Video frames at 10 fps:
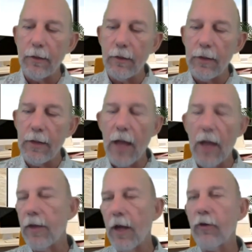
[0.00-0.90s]

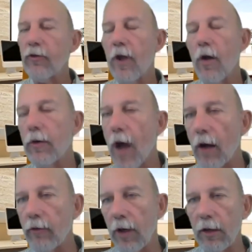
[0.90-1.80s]
Yeah, there's no
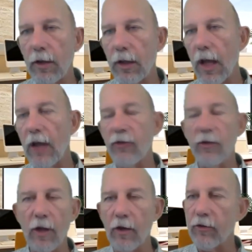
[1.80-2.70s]
contraindication.
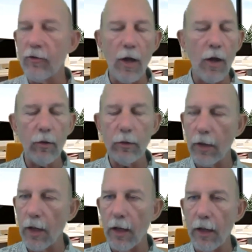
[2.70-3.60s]
There's no
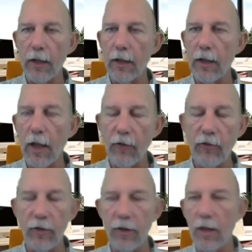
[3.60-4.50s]

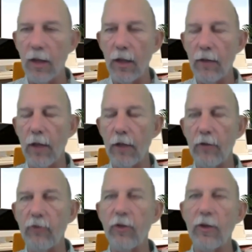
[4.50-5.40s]
indication that you
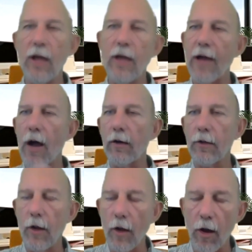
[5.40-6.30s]
shouldn't have
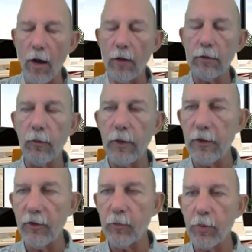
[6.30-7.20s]
alcohol with
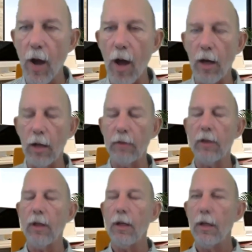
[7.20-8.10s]
this product.
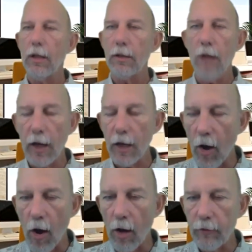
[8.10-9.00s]
Not at
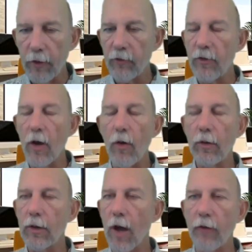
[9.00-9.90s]
all. There's no
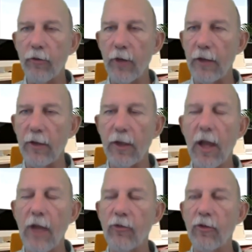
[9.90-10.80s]

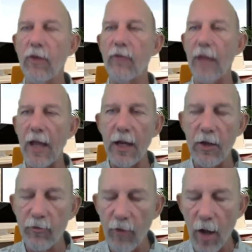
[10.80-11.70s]
contraindication of any
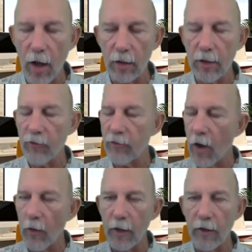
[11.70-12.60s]
drug. There's
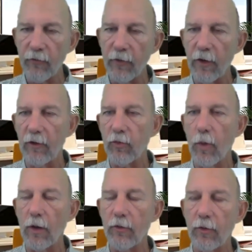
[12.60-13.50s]
no interference
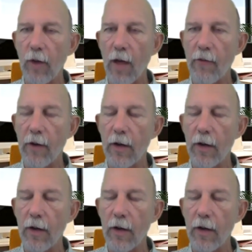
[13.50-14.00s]
whatsoever.